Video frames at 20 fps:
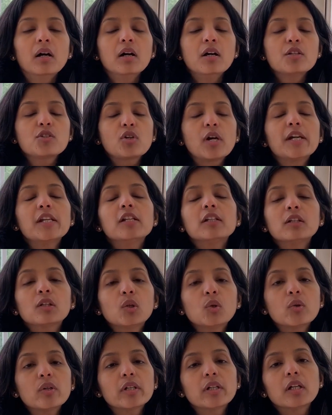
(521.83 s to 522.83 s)
So I
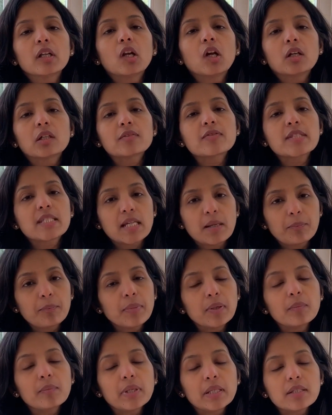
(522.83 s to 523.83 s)
included a lot of
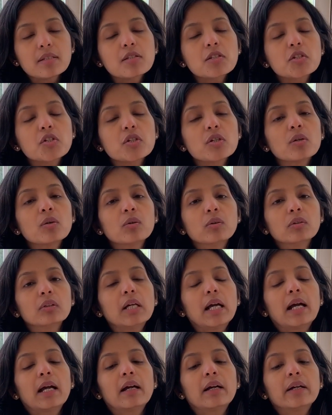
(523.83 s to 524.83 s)
supplements too,
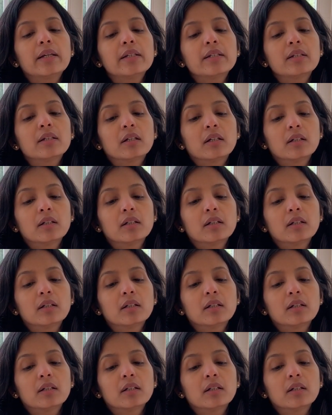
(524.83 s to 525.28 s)
and